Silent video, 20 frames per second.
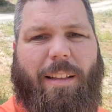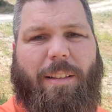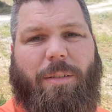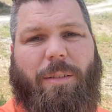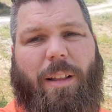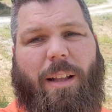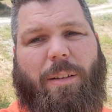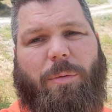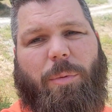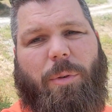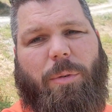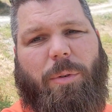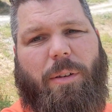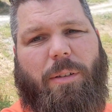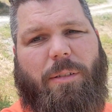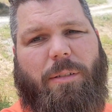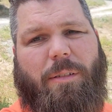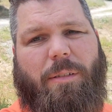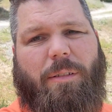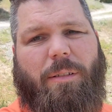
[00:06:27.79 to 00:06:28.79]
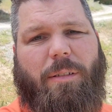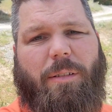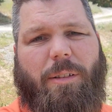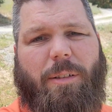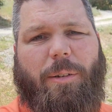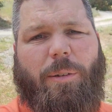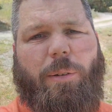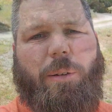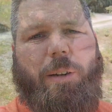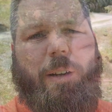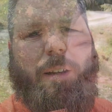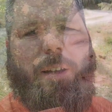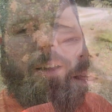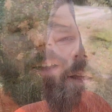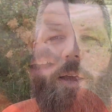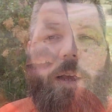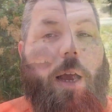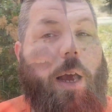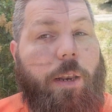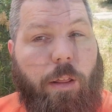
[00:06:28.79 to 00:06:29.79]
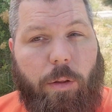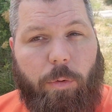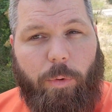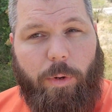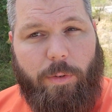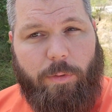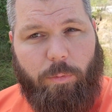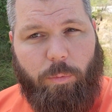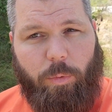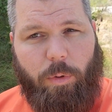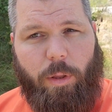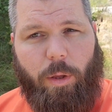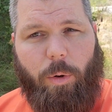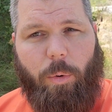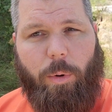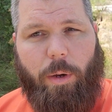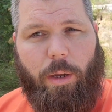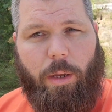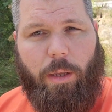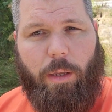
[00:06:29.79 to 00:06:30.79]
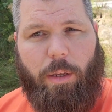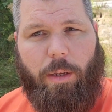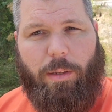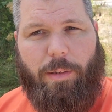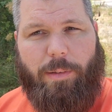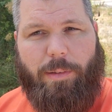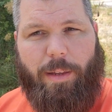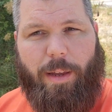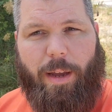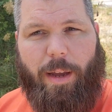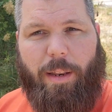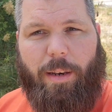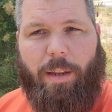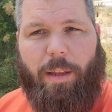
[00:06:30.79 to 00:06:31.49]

that's one reason. So another reason, really quick, is that